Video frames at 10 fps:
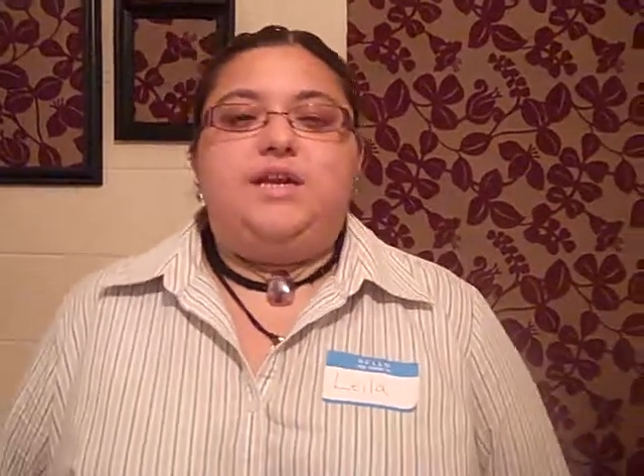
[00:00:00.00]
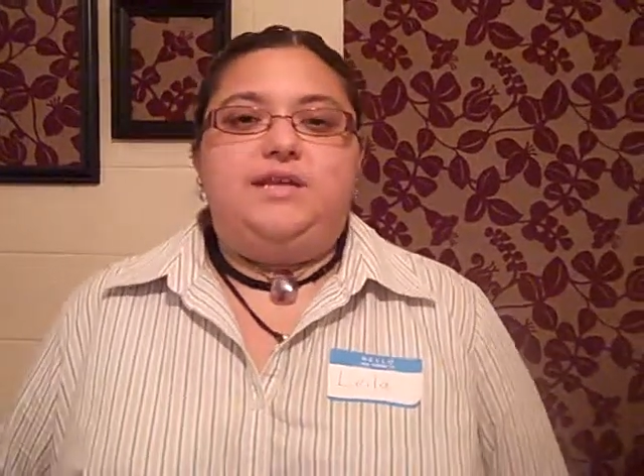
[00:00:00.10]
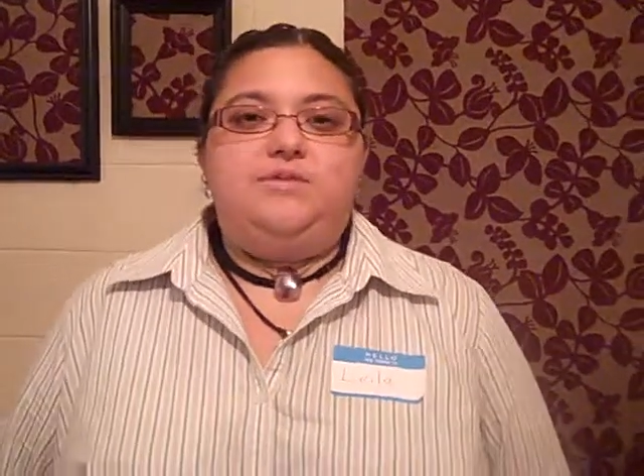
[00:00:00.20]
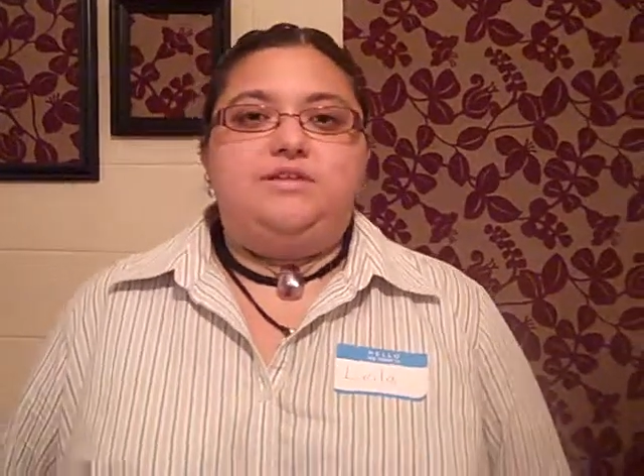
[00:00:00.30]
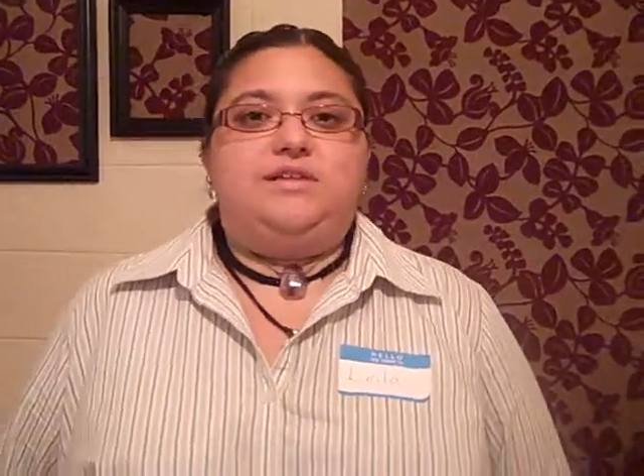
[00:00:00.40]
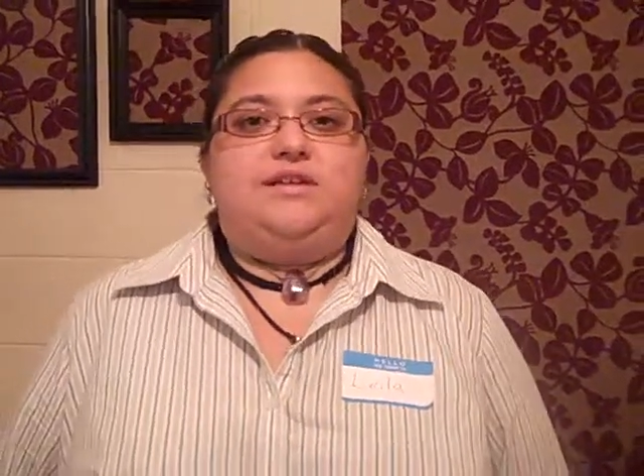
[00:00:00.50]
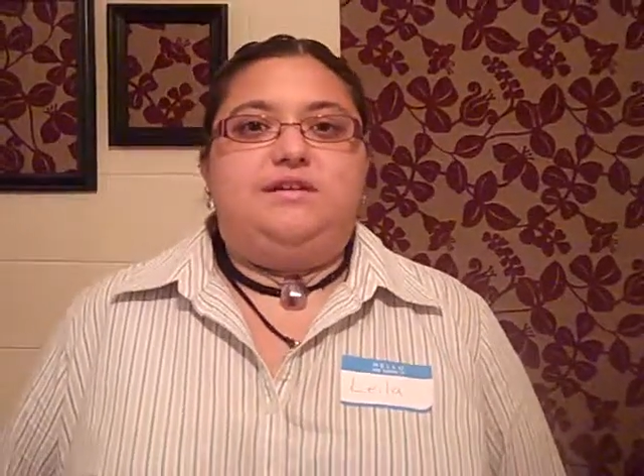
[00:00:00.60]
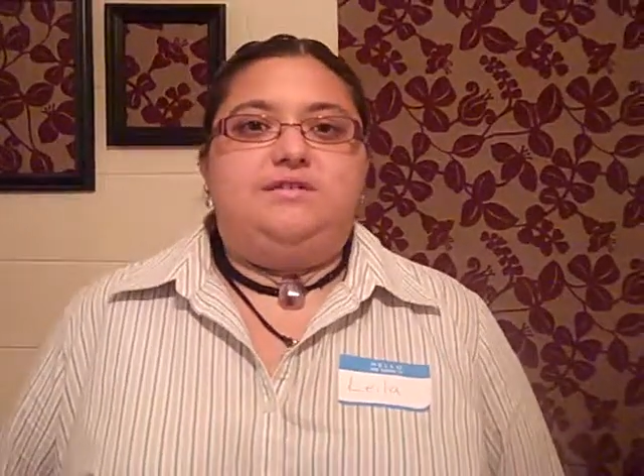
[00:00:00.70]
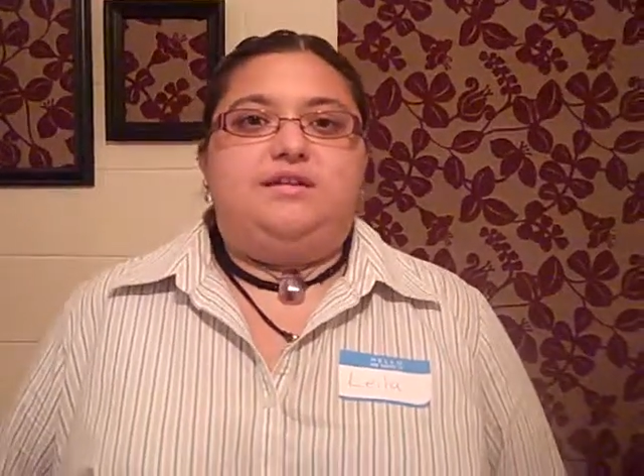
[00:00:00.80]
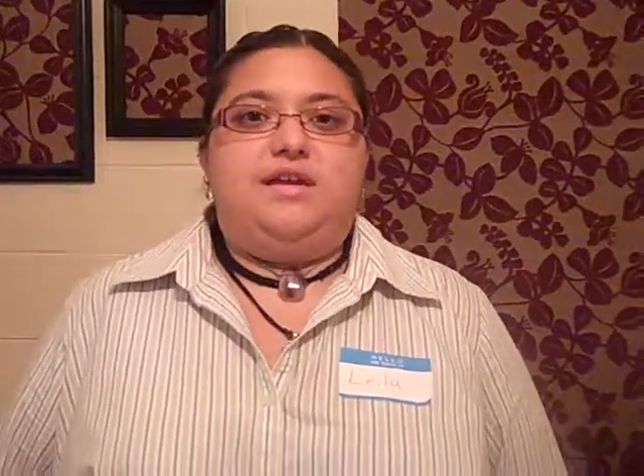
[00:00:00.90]
My name is
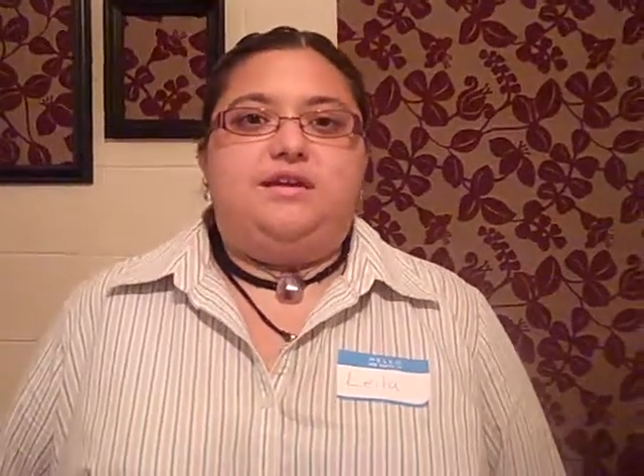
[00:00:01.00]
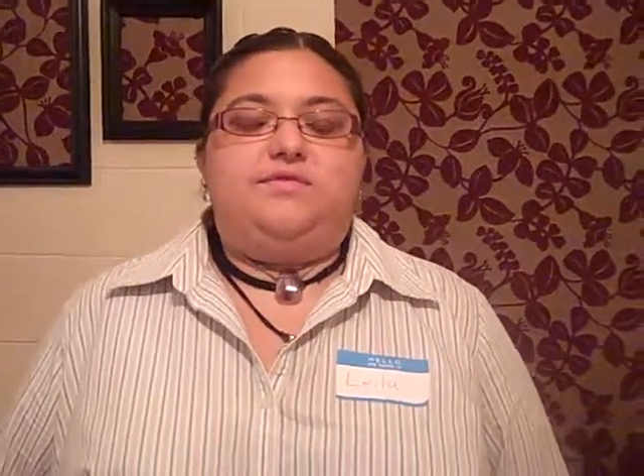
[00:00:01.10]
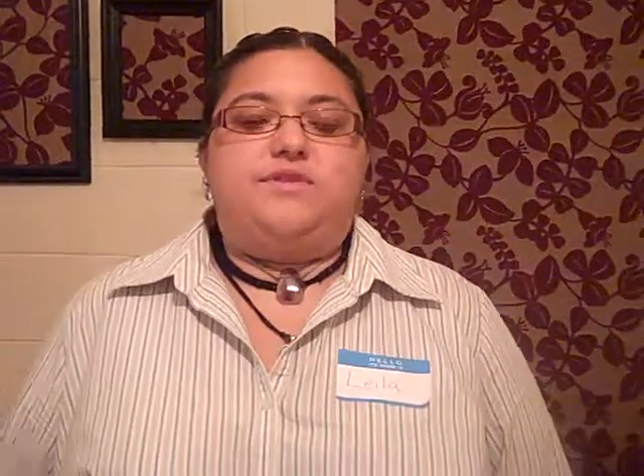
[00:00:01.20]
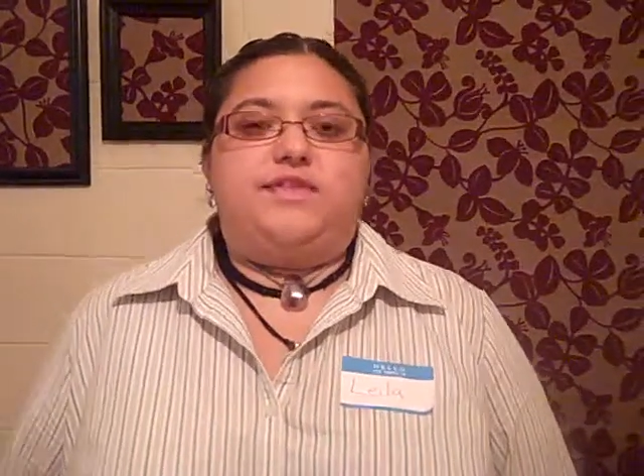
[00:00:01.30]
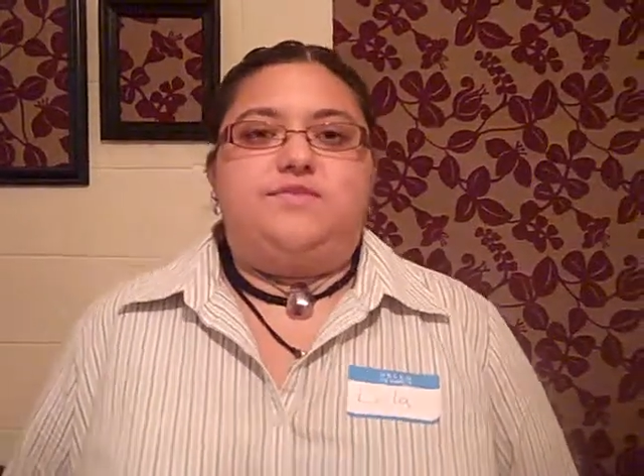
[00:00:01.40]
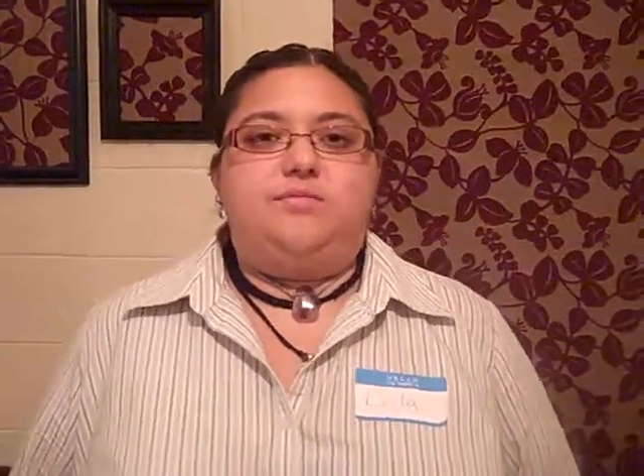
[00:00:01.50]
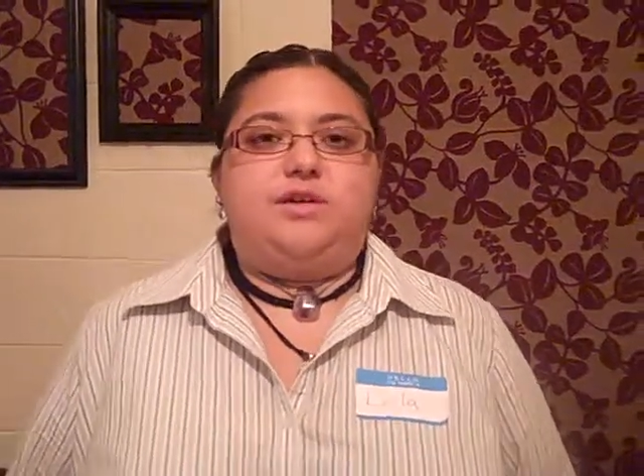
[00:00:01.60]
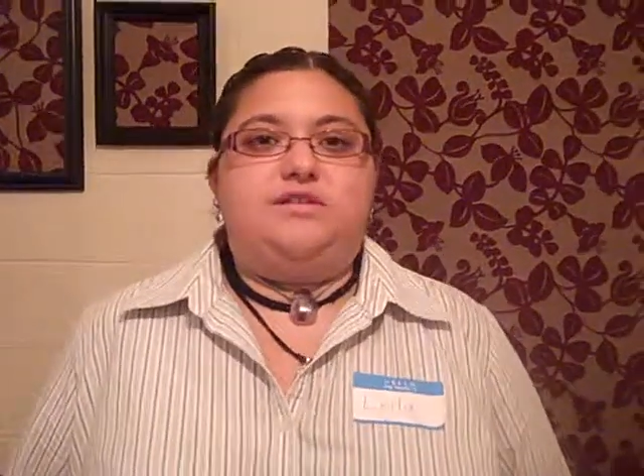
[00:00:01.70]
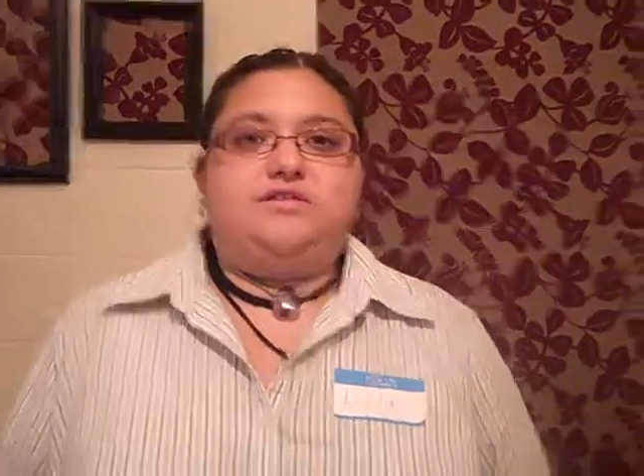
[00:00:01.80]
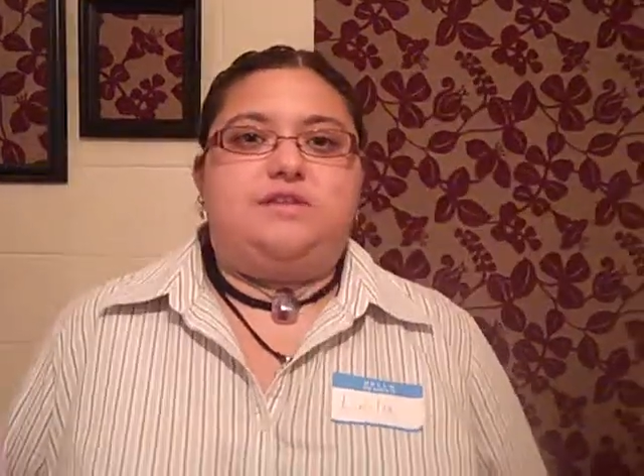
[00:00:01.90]
Leila, and for seven
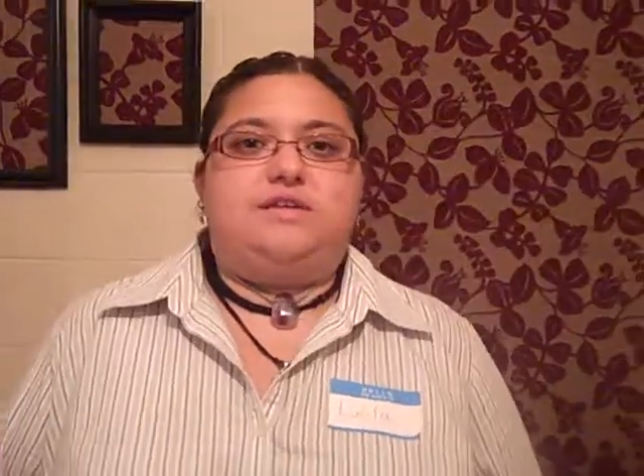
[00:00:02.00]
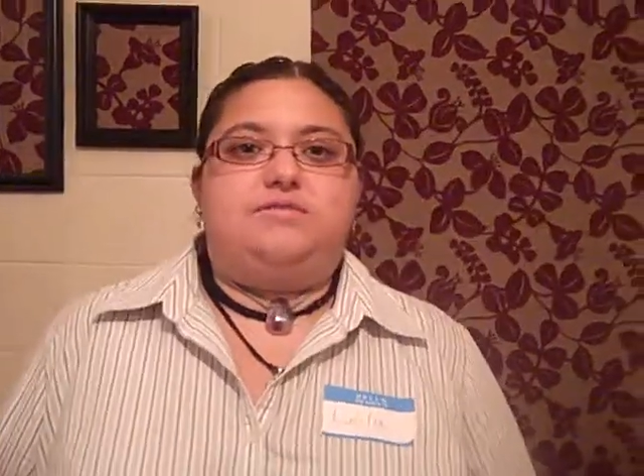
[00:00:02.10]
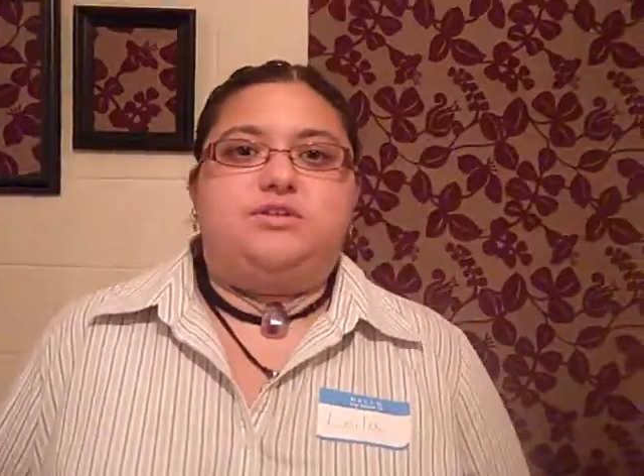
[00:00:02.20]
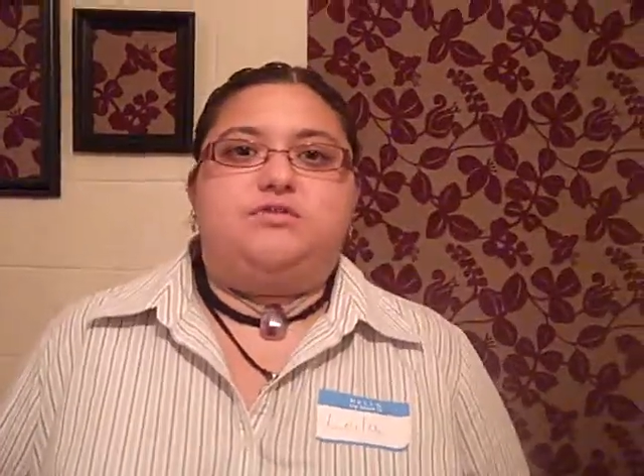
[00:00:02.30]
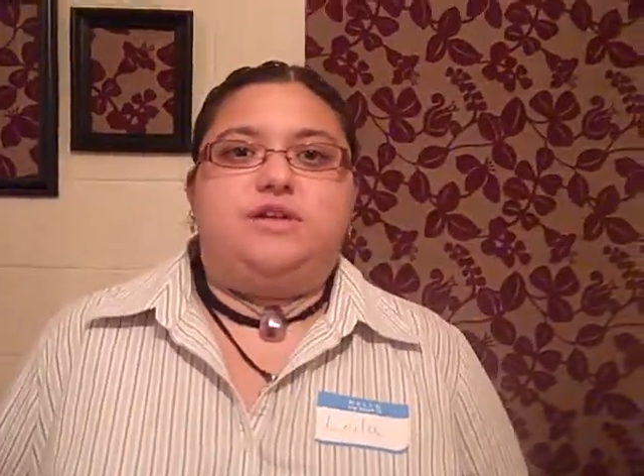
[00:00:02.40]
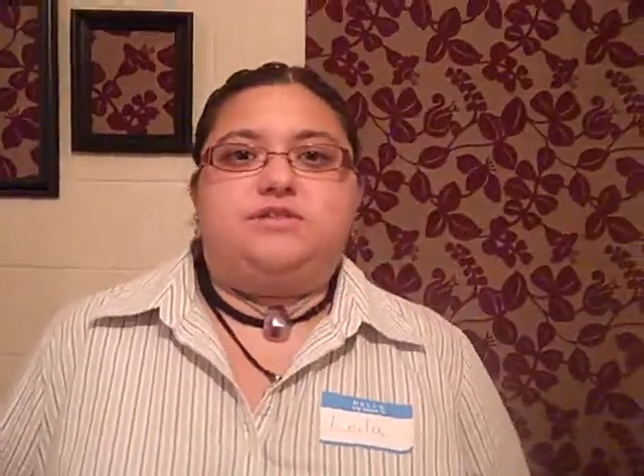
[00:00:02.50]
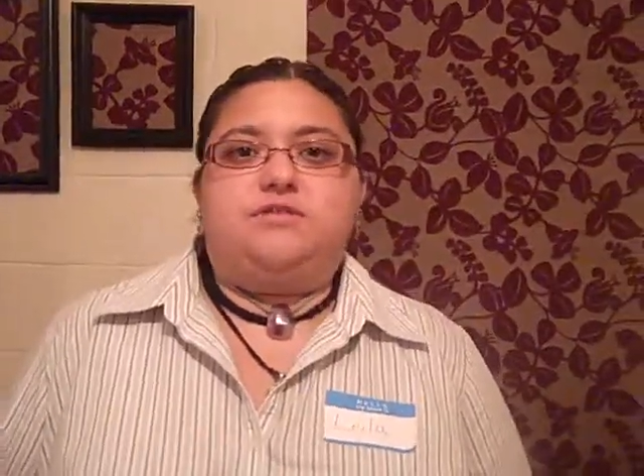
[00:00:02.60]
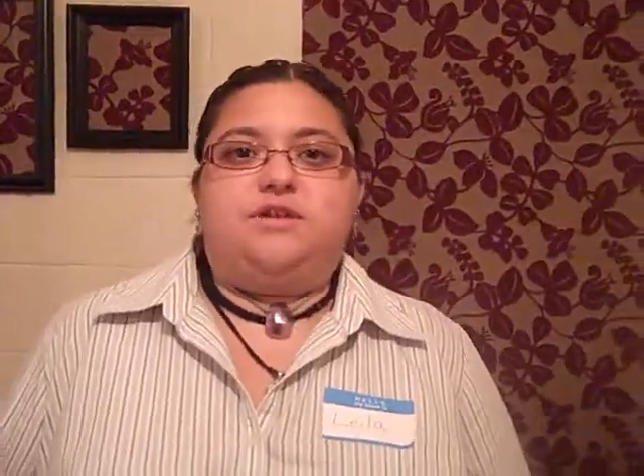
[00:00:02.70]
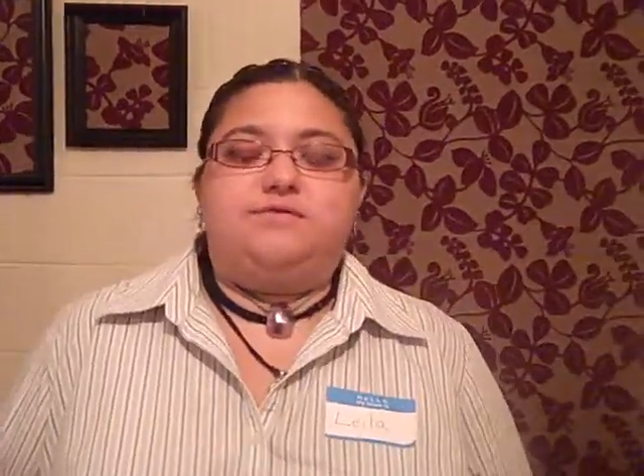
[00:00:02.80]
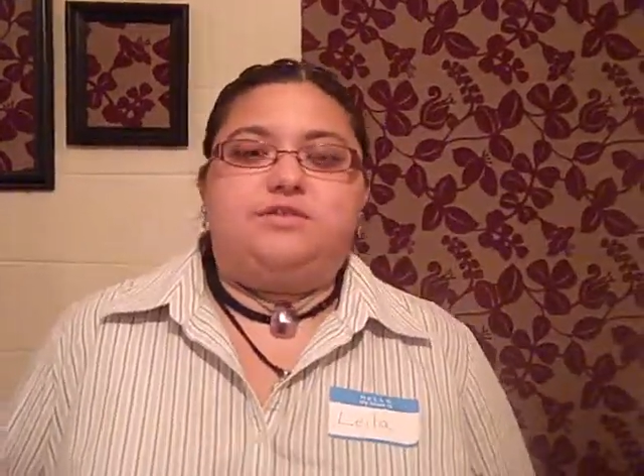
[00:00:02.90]
months I was a
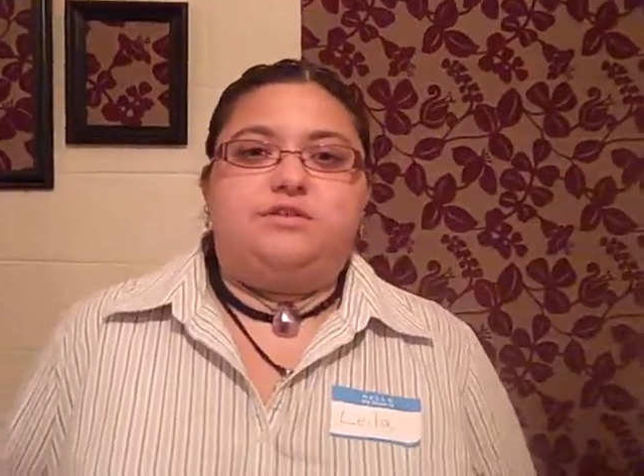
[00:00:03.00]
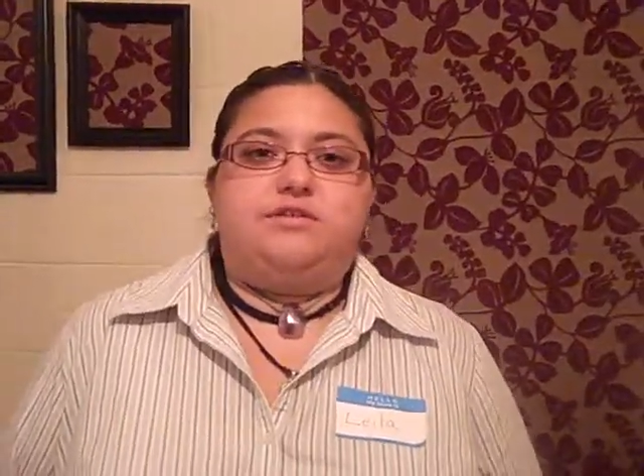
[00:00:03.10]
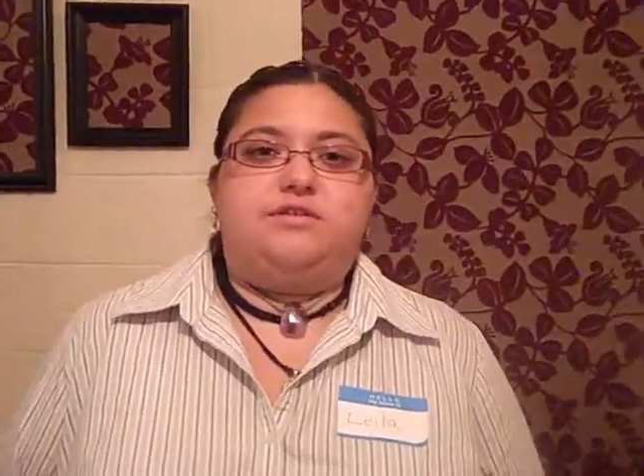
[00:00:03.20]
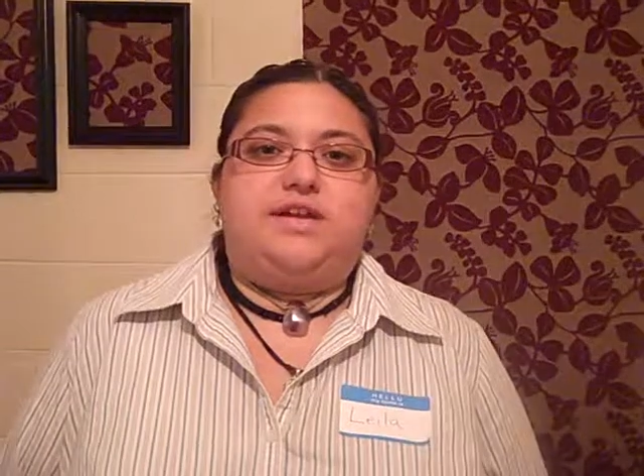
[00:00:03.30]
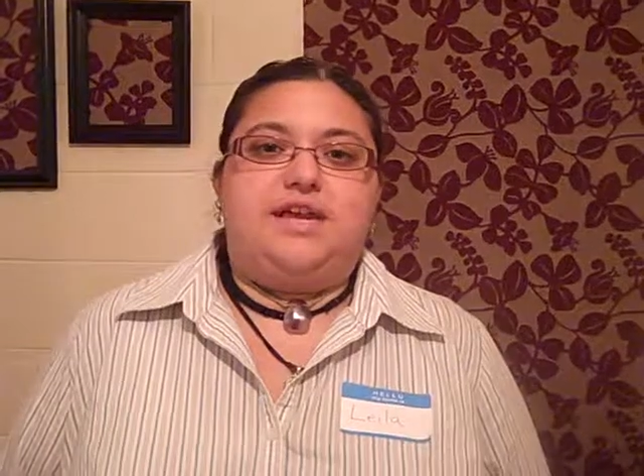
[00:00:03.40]
correctional officer